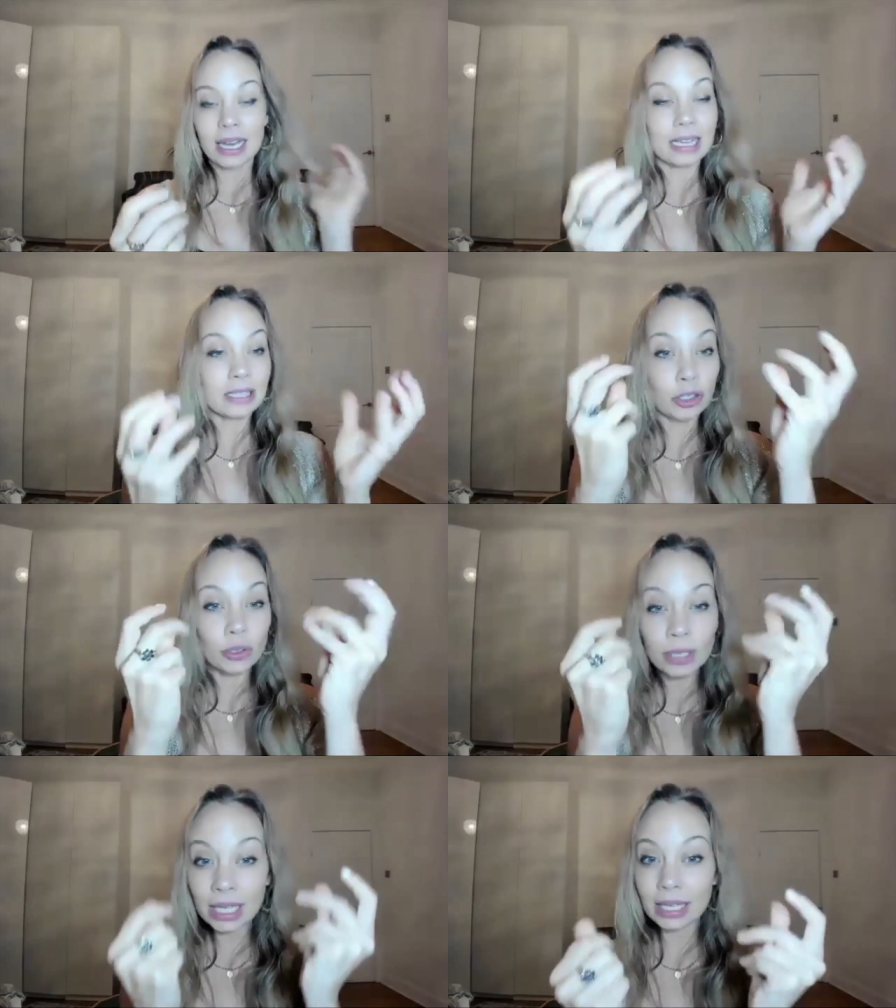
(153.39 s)
is a
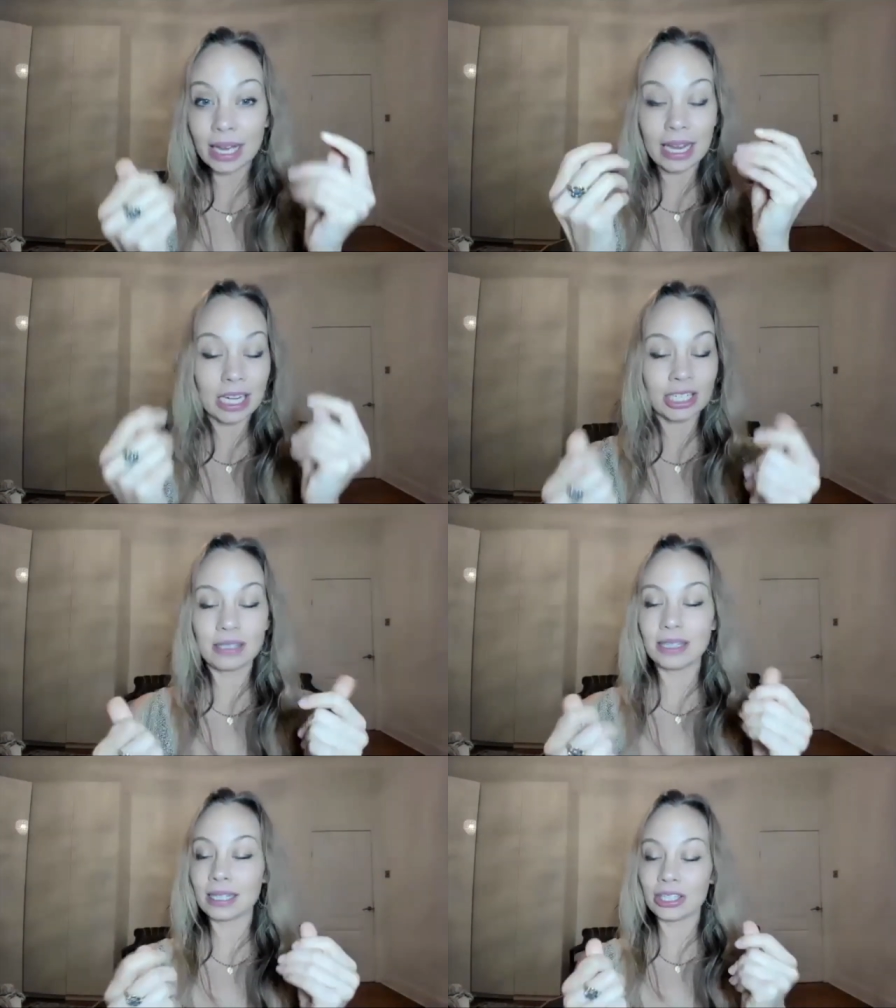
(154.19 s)
unique energy
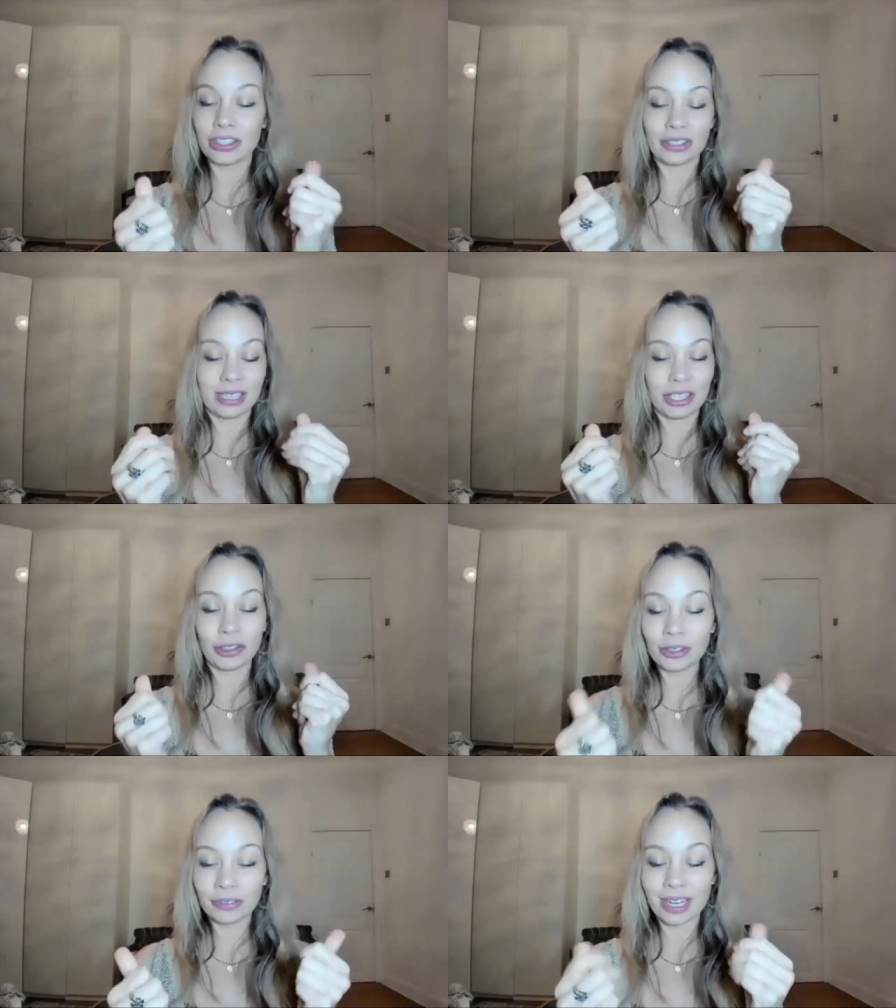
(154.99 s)
signature in the
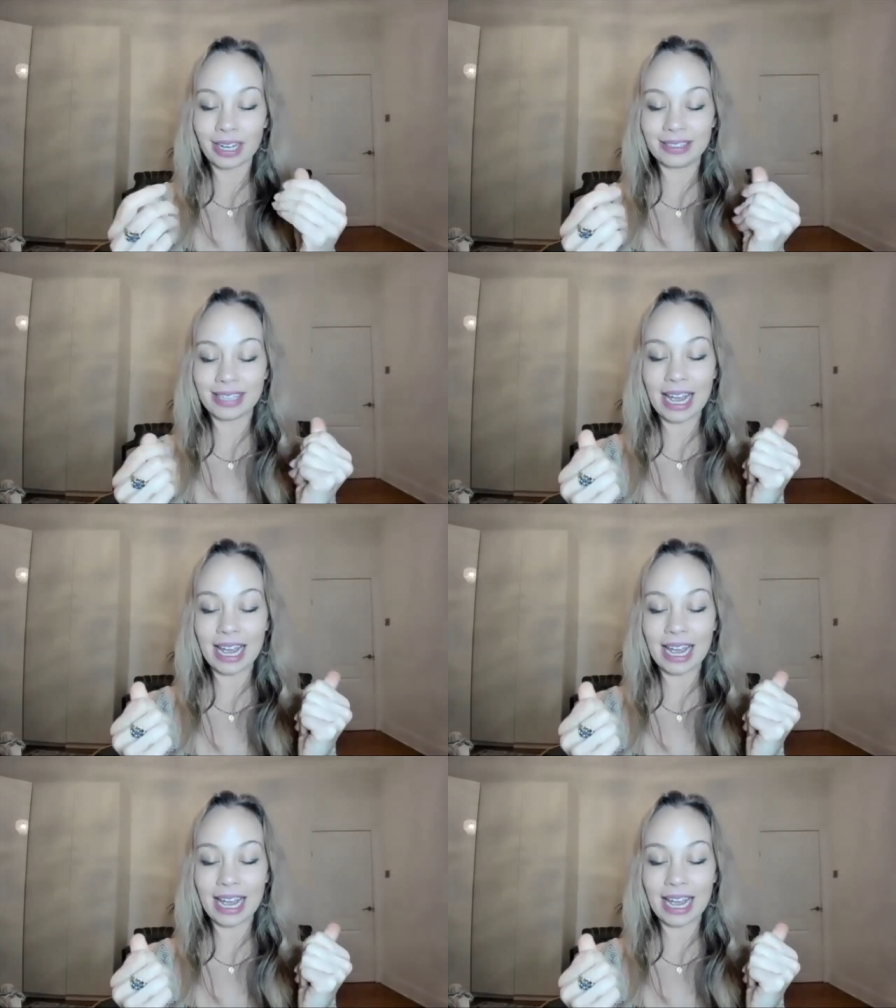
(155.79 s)
universe.